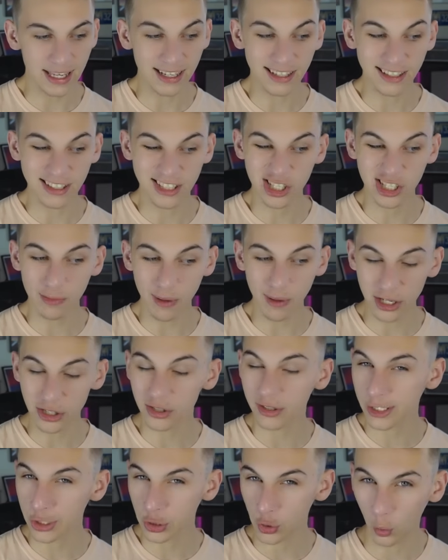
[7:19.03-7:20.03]
and
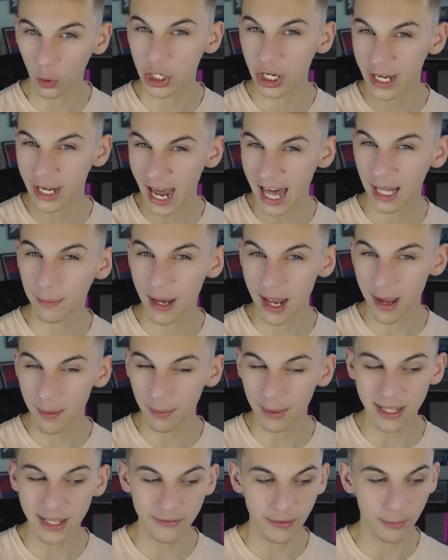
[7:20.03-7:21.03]
especially Georgia and Alabama,
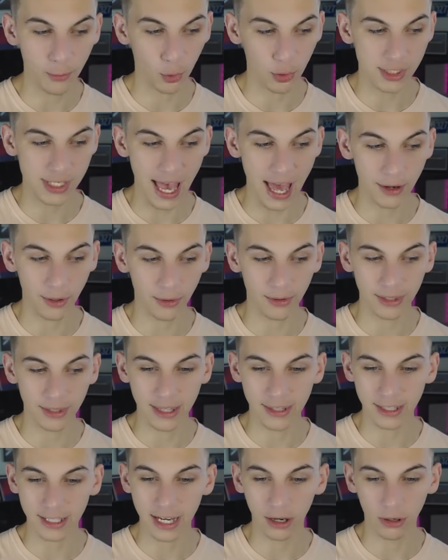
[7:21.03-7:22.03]
even more scattered
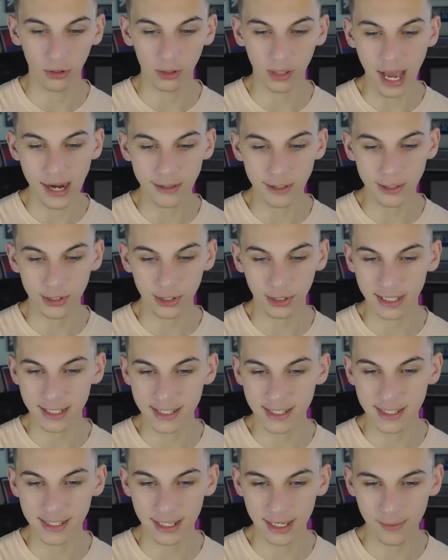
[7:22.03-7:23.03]
than the Carolinas are going to
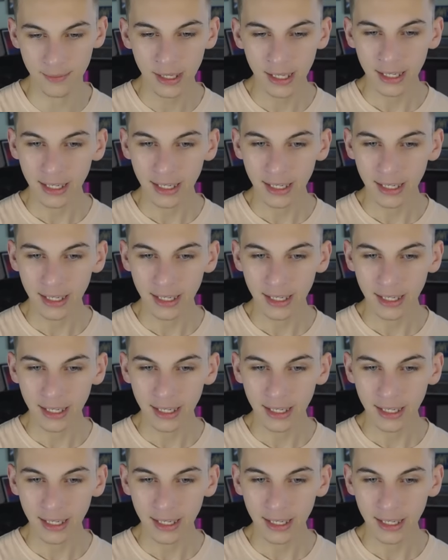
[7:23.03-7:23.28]
see.